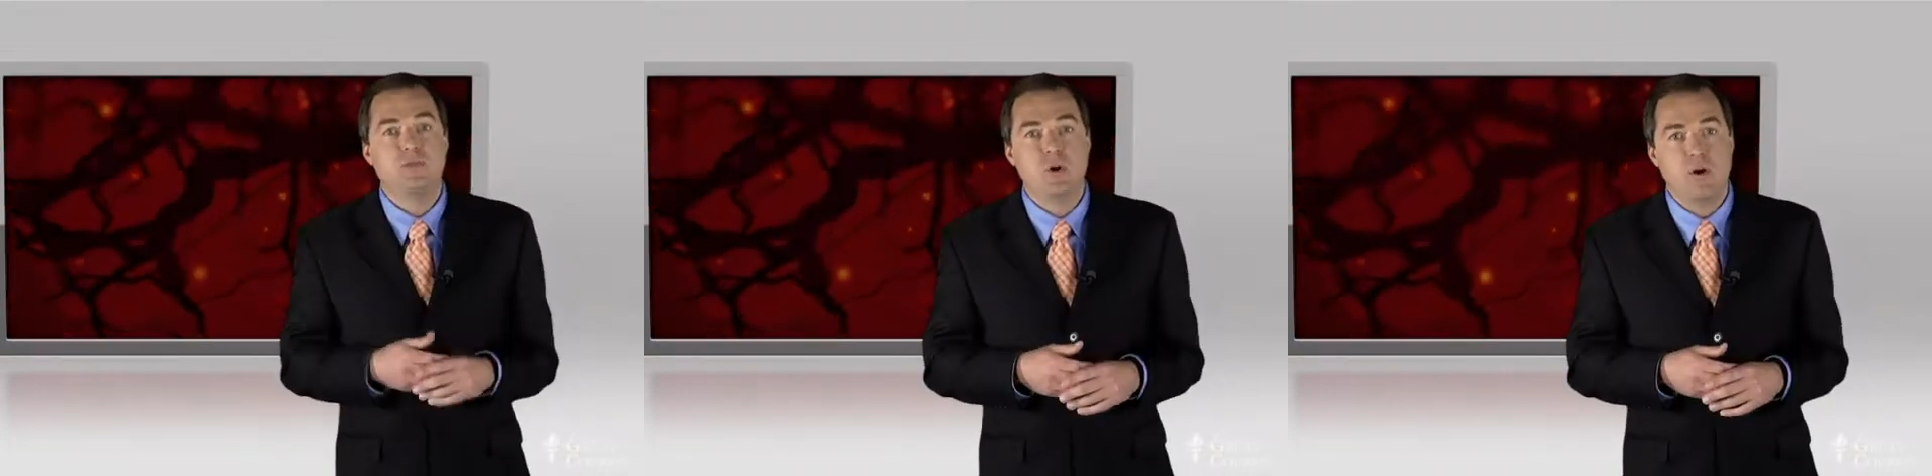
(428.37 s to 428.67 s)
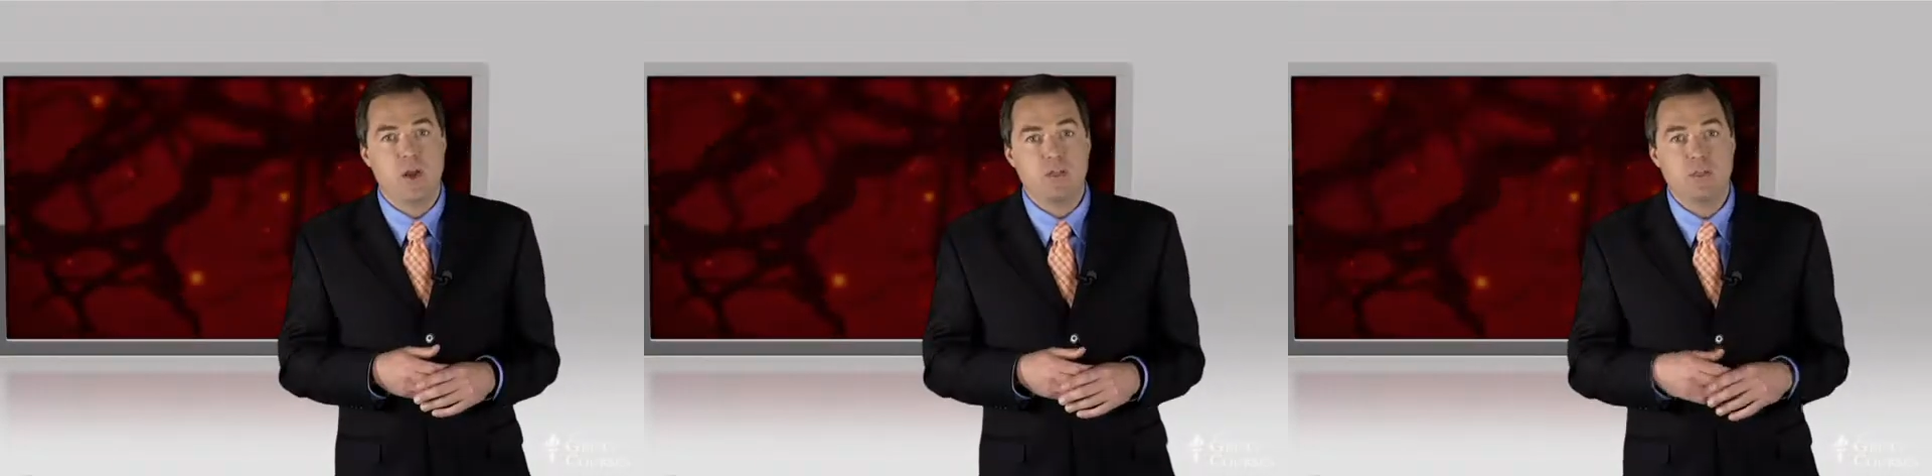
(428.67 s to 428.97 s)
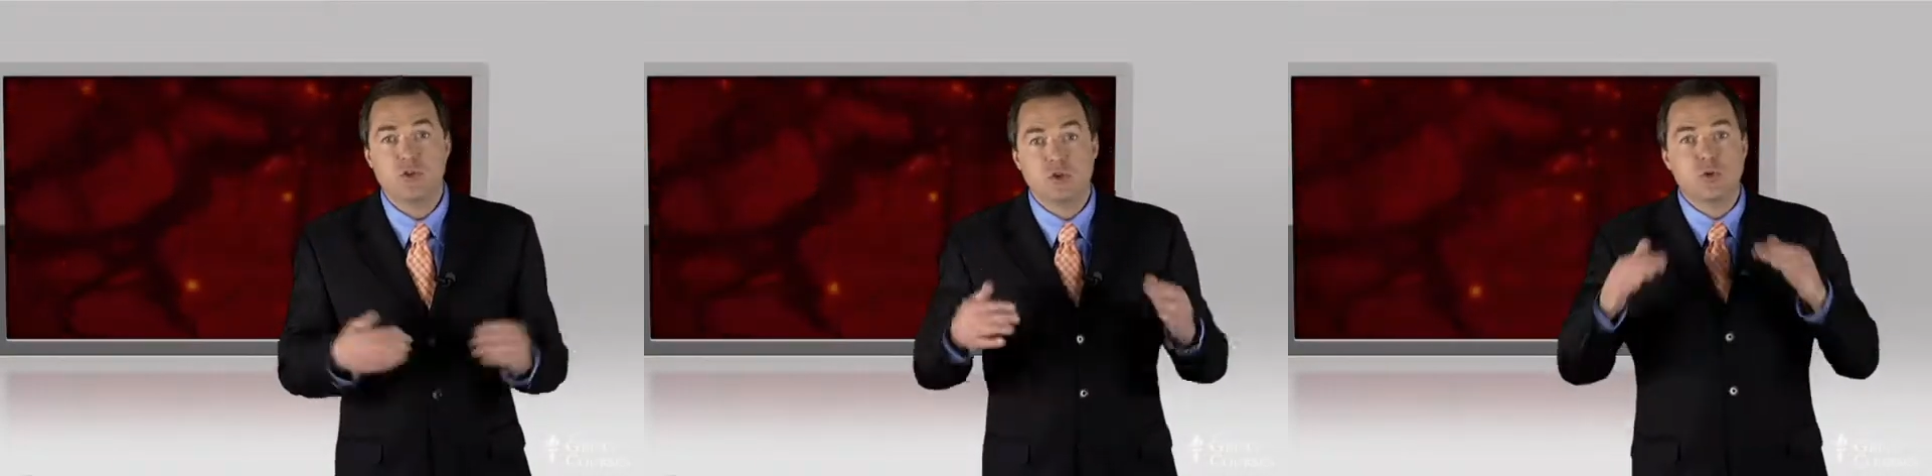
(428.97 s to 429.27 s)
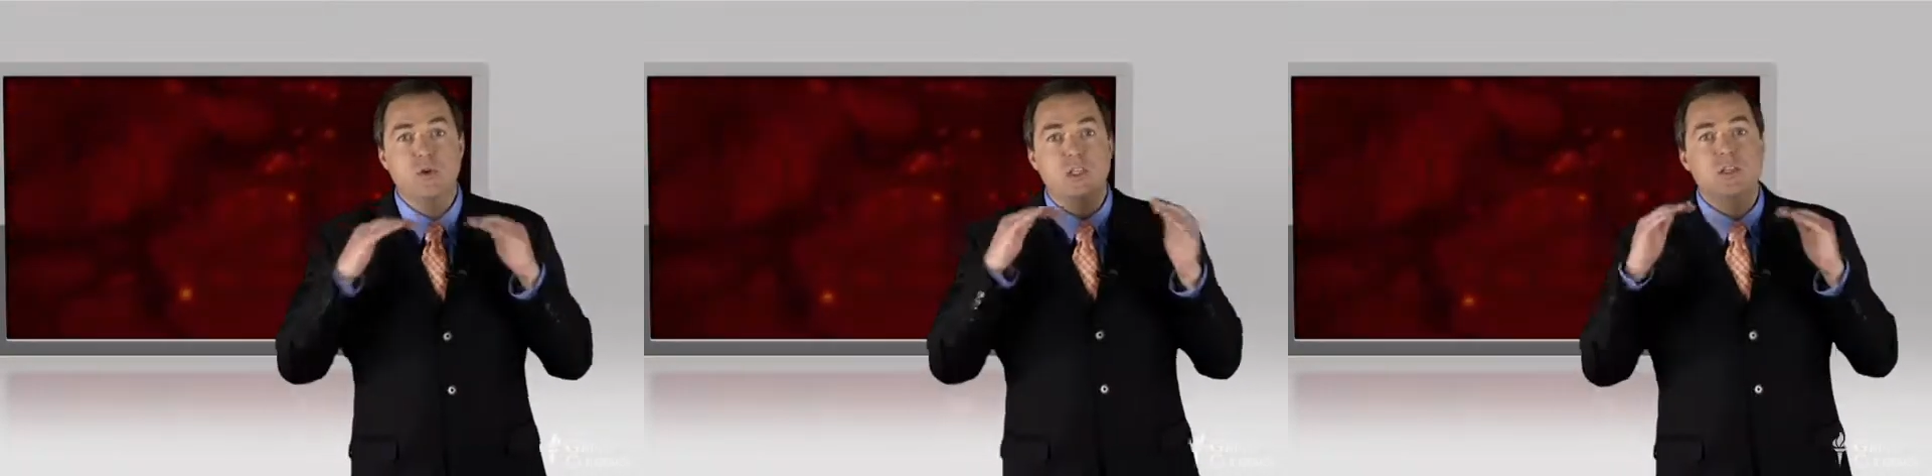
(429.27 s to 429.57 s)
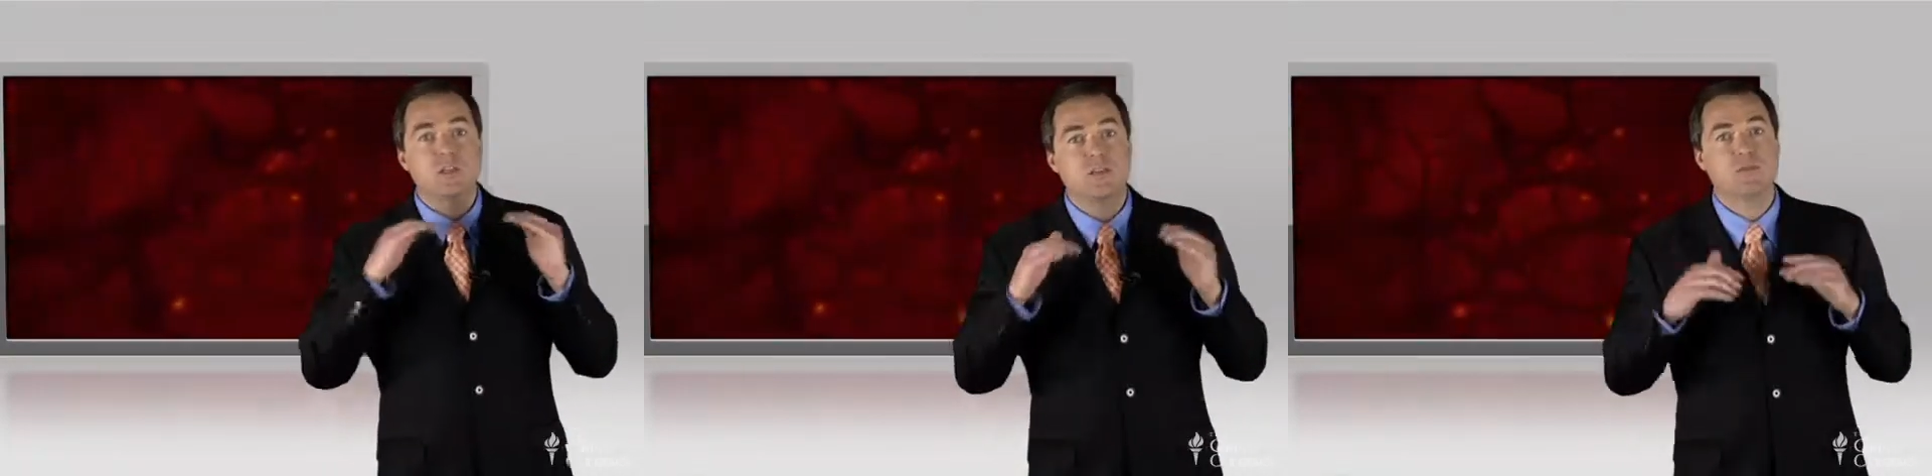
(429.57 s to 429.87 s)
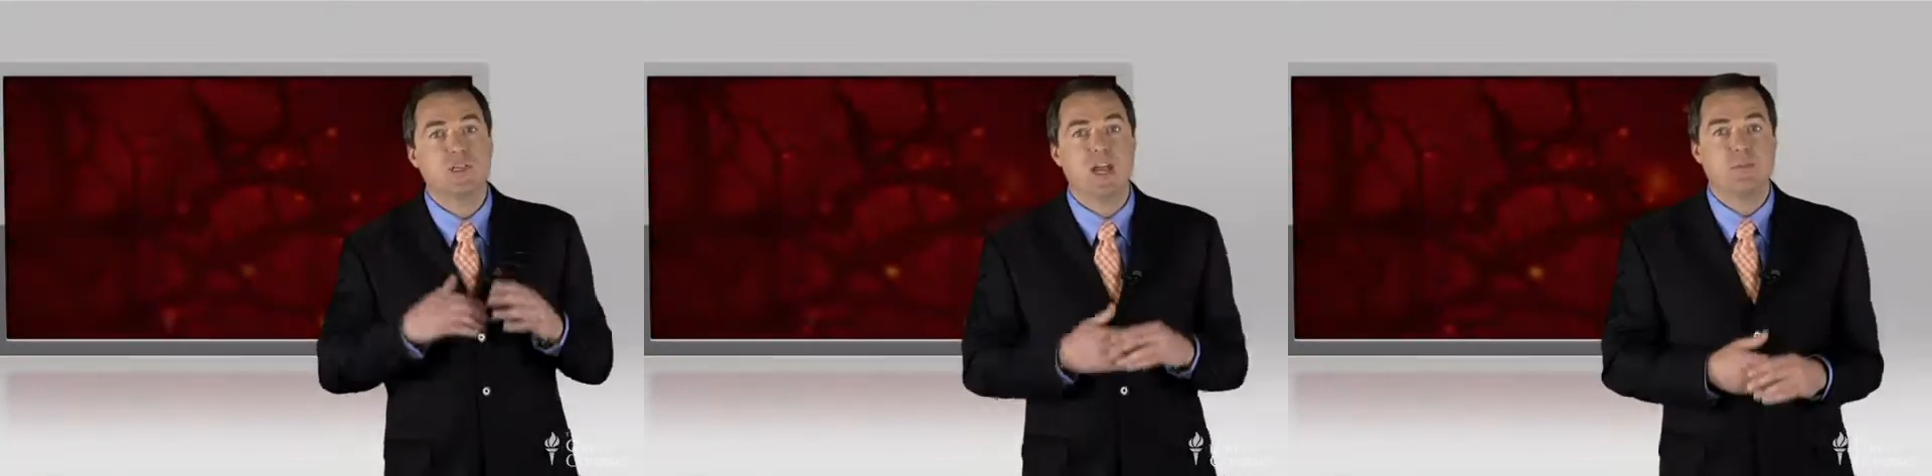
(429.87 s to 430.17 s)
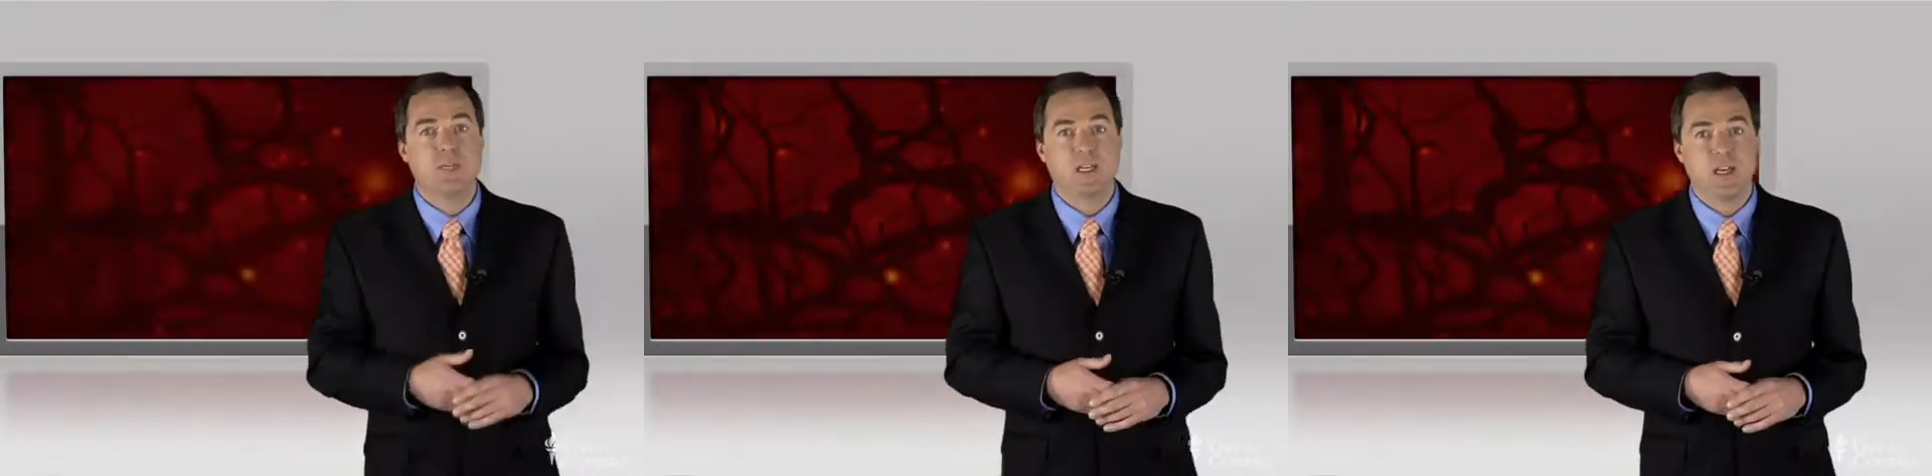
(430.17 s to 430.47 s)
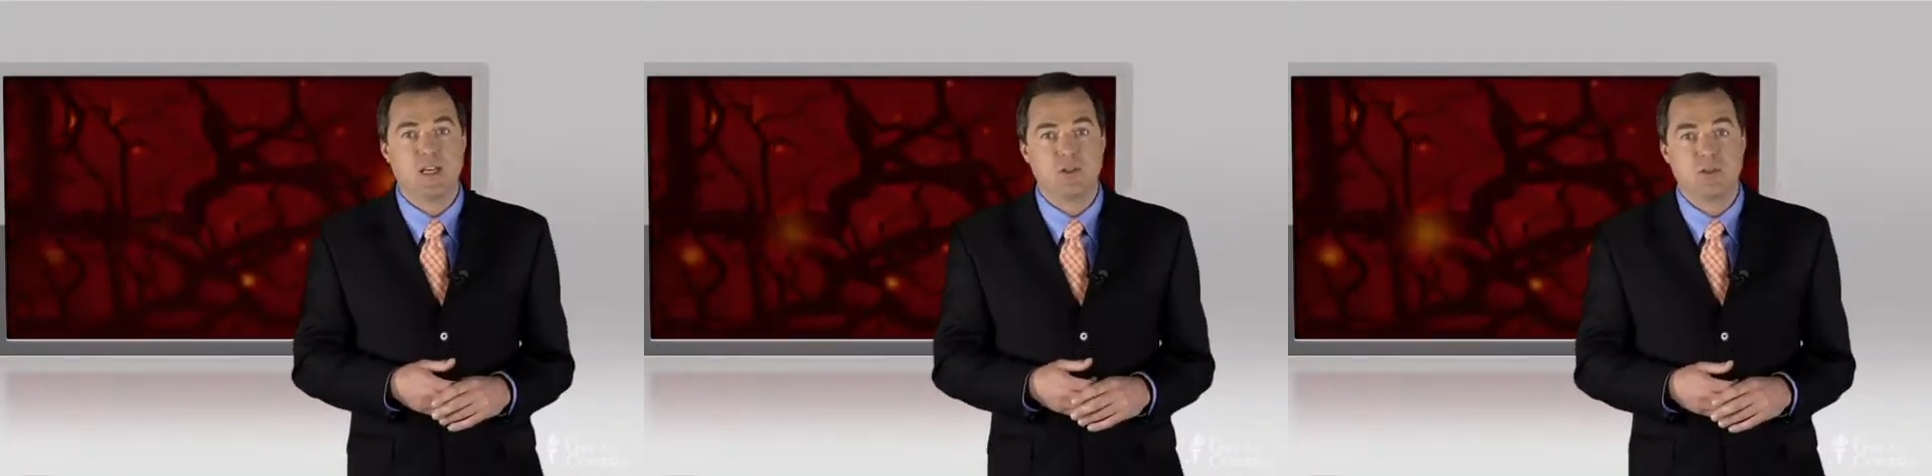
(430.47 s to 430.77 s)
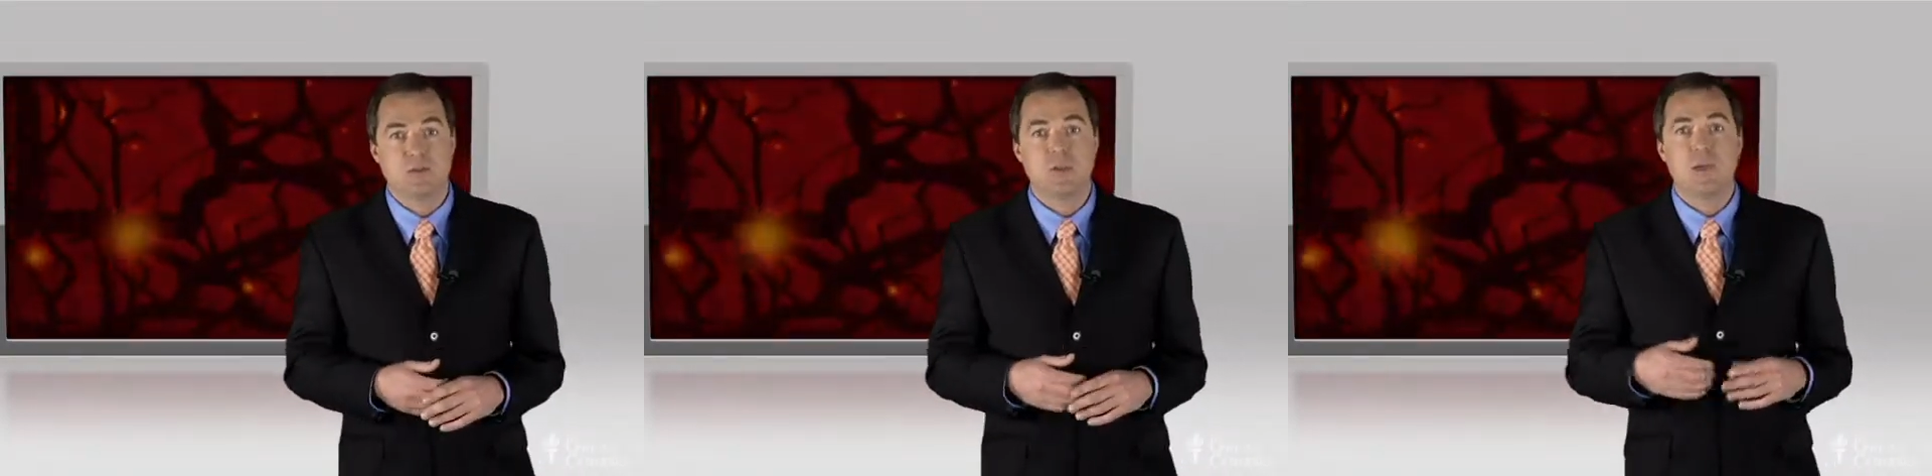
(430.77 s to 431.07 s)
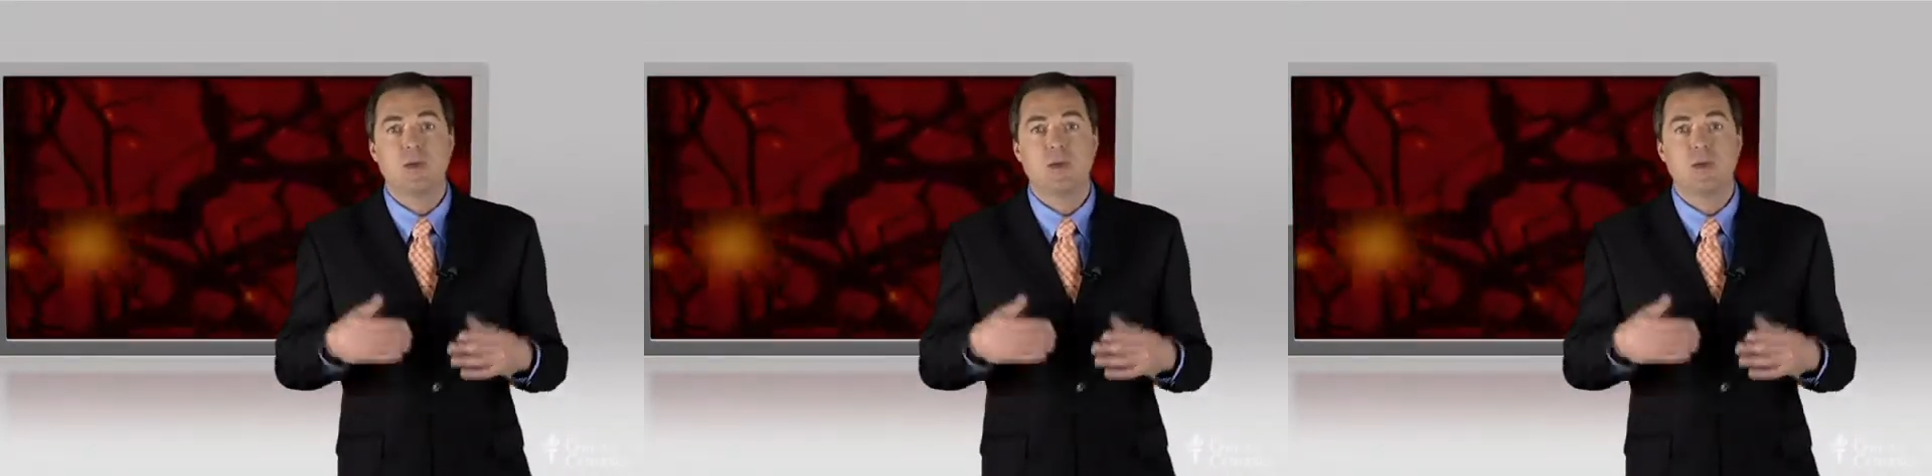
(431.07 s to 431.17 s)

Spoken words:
of neurons and trillions of synaptic connections